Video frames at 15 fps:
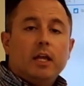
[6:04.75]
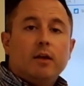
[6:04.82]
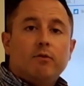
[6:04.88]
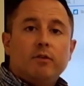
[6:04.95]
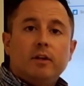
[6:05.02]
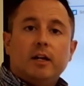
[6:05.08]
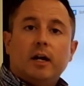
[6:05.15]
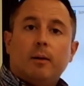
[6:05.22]

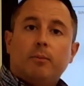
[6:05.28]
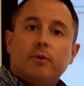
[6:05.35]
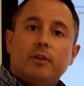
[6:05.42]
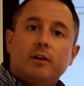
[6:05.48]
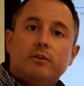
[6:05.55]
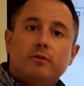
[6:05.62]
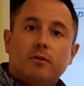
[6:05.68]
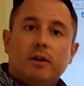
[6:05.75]
If you need help with
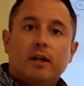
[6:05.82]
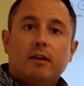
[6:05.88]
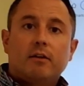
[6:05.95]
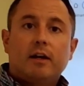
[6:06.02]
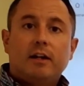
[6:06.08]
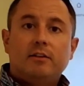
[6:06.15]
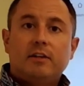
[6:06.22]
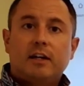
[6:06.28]
this or any
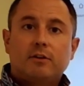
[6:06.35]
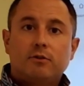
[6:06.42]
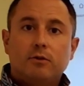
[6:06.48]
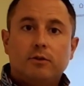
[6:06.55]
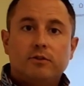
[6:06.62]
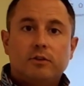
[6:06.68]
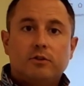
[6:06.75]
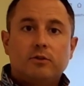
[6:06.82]
other EdTech
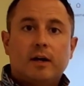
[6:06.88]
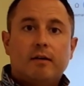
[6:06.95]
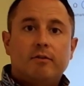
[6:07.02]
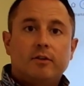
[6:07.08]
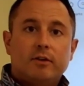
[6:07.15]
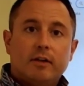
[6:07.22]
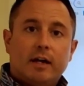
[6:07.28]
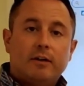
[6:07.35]
tools that you have
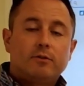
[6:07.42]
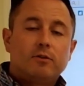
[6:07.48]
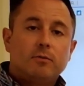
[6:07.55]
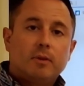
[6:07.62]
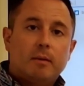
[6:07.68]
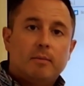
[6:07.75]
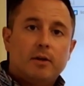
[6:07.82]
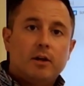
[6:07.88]
in your
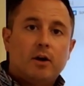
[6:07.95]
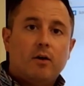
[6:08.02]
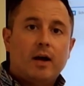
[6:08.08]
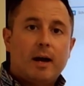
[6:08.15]
classroom, let me know.